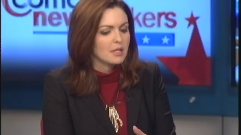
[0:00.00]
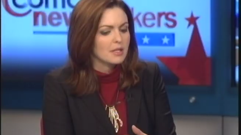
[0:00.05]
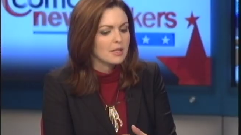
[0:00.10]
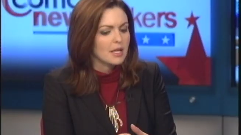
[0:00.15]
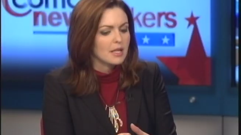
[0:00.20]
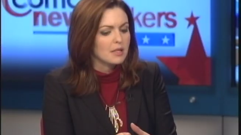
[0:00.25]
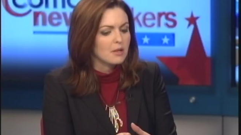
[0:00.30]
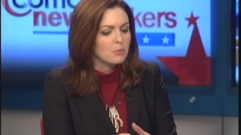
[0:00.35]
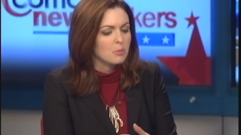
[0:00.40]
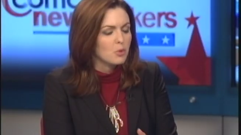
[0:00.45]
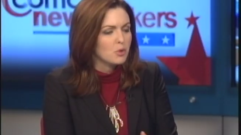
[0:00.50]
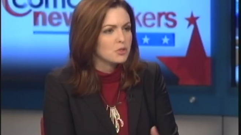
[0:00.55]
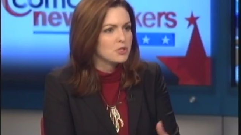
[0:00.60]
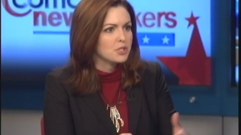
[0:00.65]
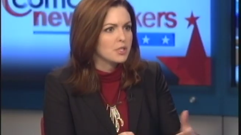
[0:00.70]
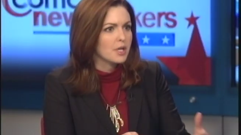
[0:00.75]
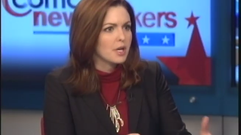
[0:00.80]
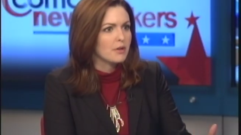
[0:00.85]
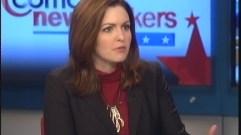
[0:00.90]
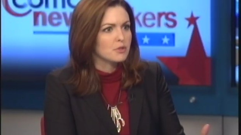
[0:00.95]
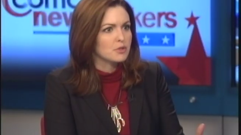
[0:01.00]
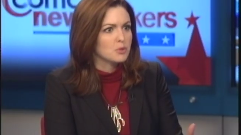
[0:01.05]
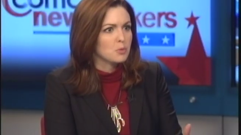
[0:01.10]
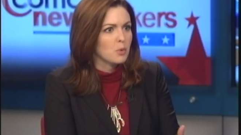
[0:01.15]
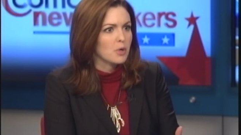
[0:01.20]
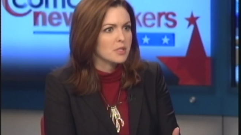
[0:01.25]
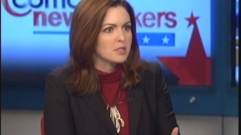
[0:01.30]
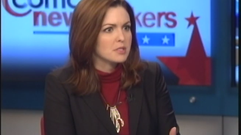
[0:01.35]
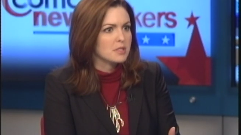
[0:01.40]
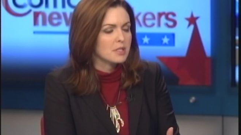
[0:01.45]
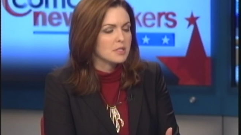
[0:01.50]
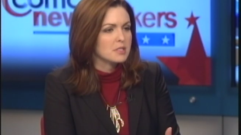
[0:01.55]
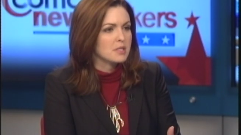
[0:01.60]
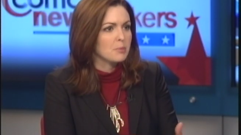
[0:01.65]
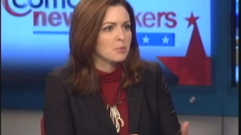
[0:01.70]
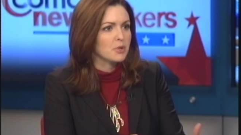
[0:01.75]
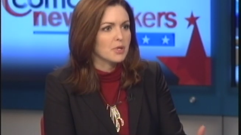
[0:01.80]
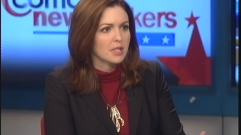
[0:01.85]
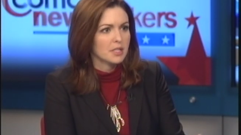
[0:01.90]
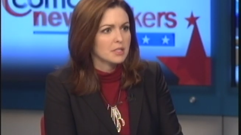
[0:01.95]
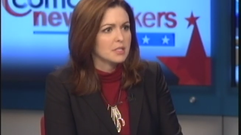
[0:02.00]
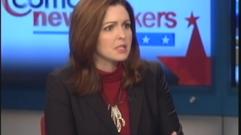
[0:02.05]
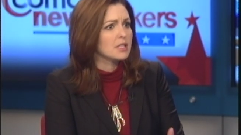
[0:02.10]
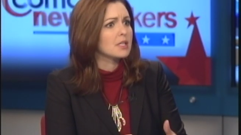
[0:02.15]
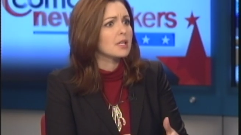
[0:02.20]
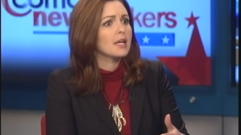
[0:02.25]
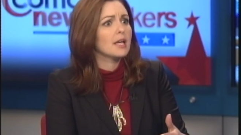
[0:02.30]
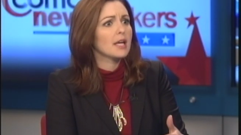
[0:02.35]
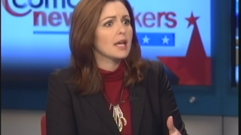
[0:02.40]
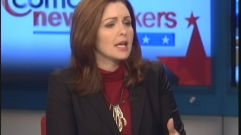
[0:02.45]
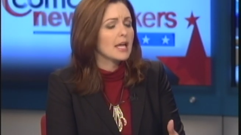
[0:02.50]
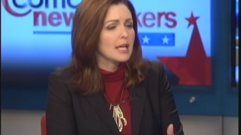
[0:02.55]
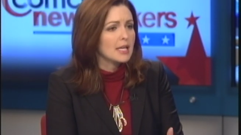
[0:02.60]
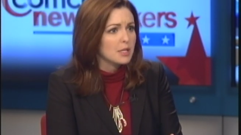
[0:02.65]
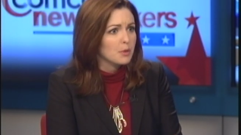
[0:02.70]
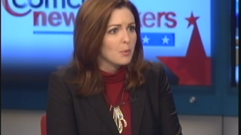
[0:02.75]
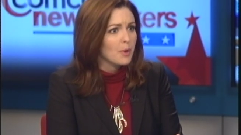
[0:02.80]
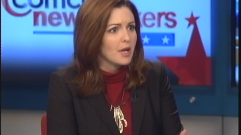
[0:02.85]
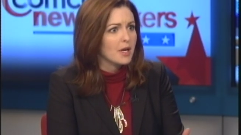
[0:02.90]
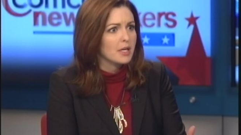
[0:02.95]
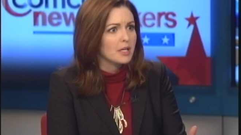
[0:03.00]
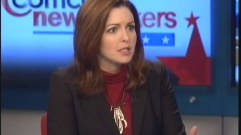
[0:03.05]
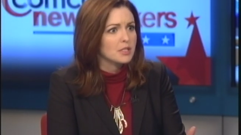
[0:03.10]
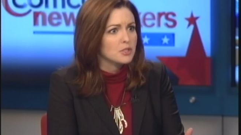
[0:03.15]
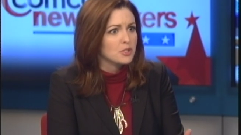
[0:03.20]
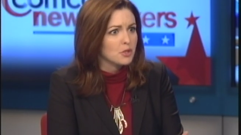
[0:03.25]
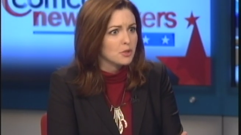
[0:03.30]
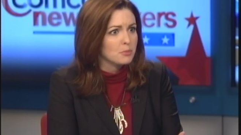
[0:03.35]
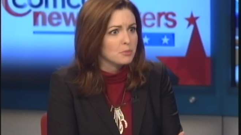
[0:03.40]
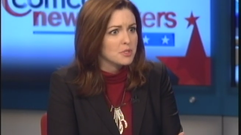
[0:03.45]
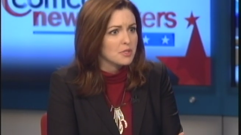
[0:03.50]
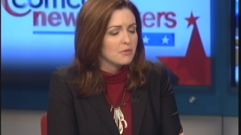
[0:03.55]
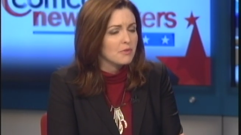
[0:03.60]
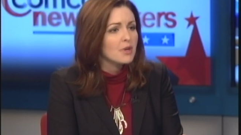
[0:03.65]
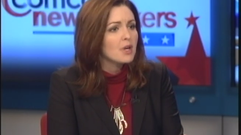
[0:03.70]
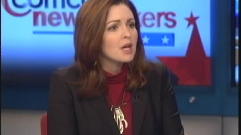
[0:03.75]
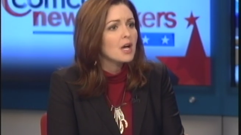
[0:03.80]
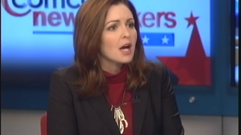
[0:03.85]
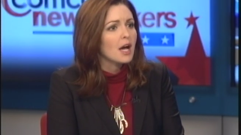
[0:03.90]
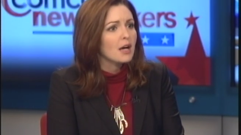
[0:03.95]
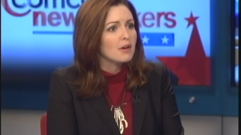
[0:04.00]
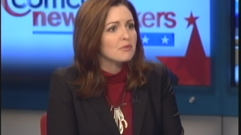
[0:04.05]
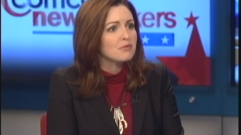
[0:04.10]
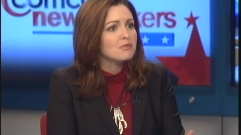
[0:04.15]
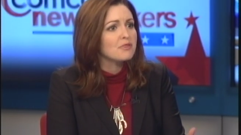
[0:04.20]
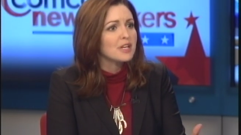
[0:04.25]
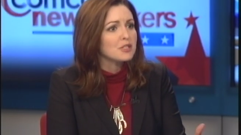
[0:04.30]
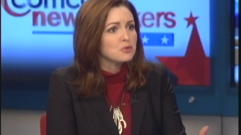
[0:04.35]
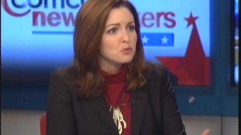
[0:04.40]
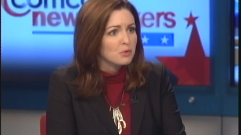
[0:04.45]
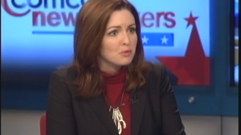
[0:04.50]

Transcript: that abortion coverage was a separate entity anyway in terms of federal